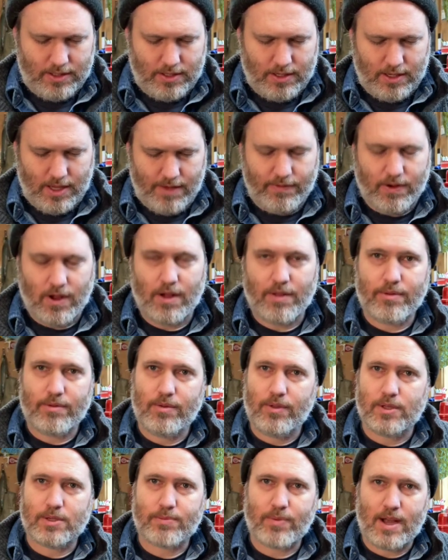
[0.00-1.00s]
to have gone through
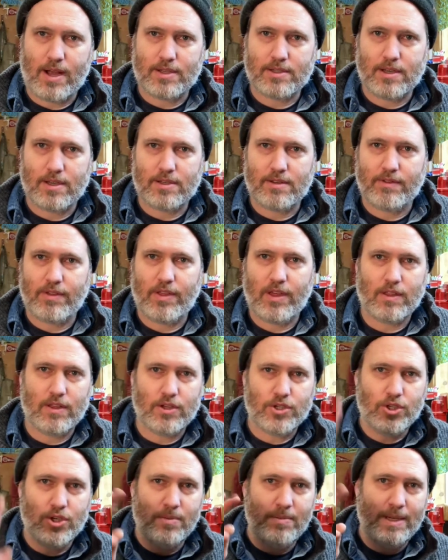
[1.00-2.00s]
this process of a thing
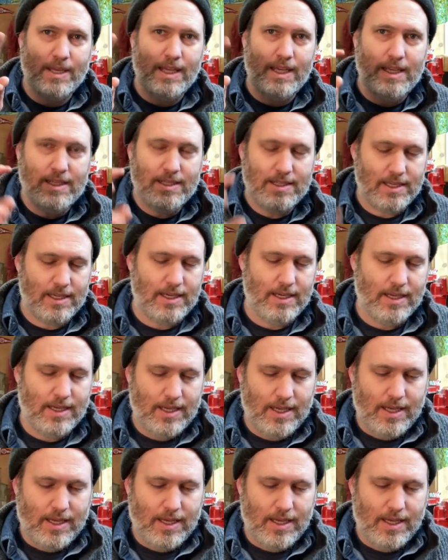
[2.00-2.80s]
that should have been easy,